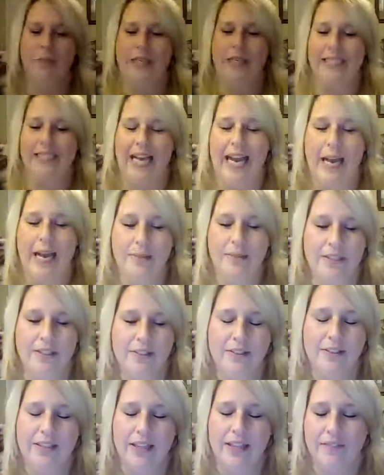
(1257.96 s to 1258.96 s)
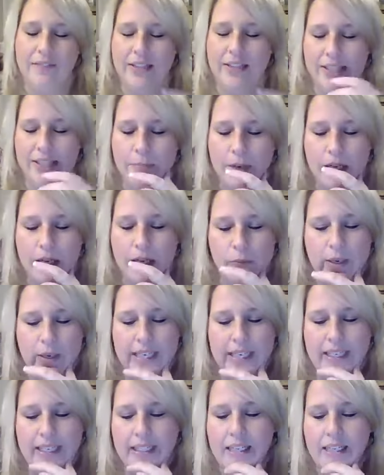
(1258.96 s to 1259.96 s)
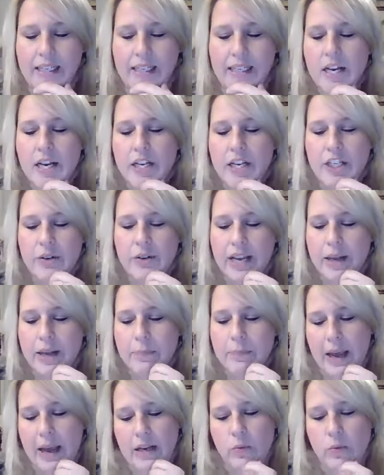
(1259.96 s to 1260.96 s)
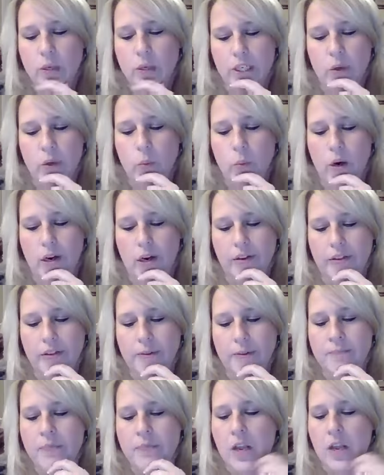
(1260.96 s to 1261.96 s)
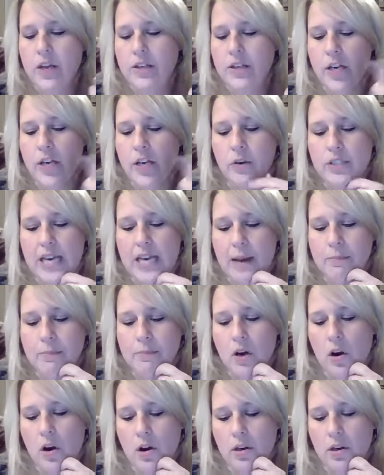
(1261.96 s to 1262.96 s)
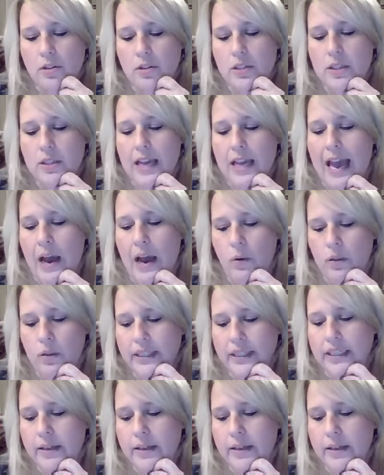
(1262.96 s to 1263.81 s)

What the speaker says: because I absolutely love it. So I'm going to read, you get paid what you're worth. No time cards, hourly